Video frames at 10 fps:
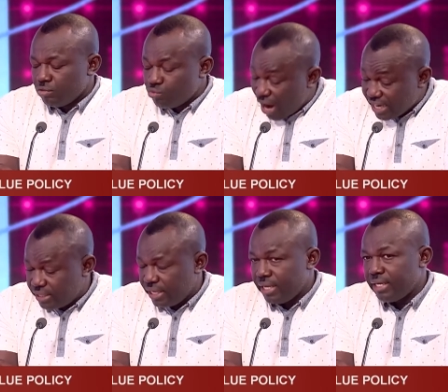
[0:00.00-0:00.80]
right
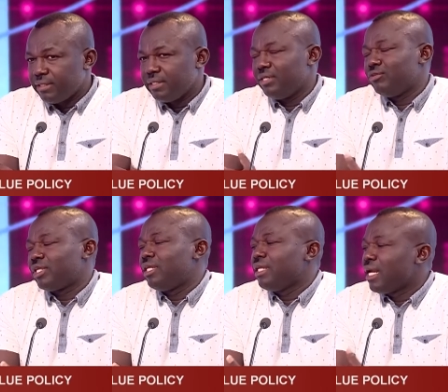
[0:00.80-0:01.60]
there, then you're
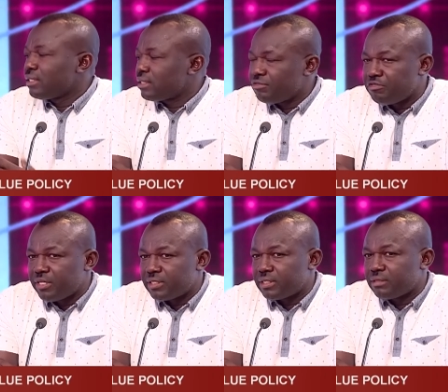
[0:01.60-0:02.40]
telling us
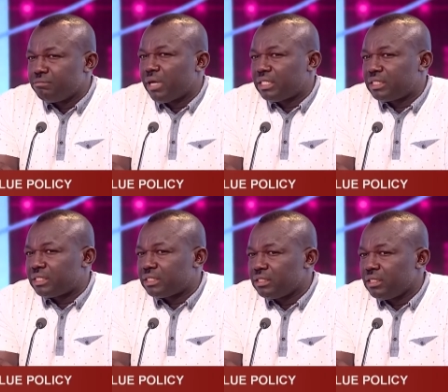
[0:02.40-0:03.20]
first
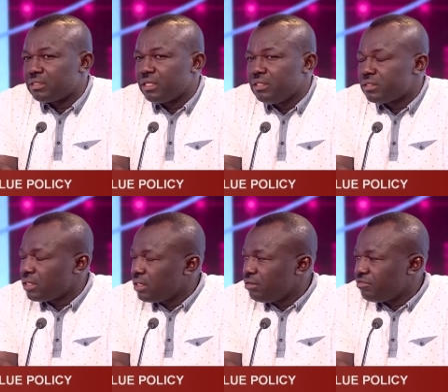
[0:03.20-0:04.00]
March this thing is
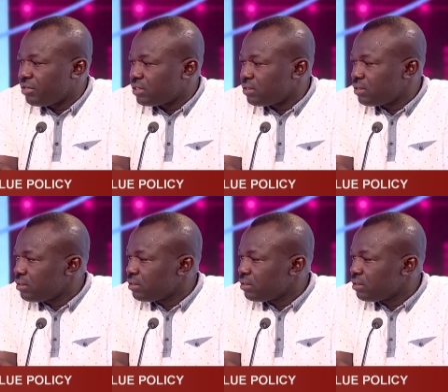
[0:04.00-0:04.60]
taking effect.